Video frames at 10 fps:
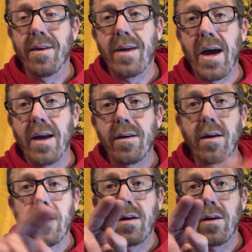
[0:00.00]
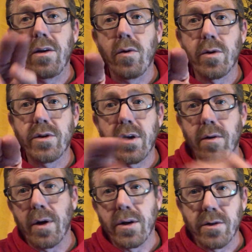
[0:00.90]
that your
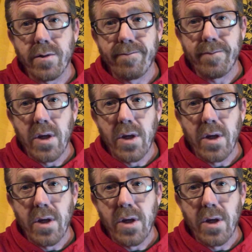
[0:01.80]
generation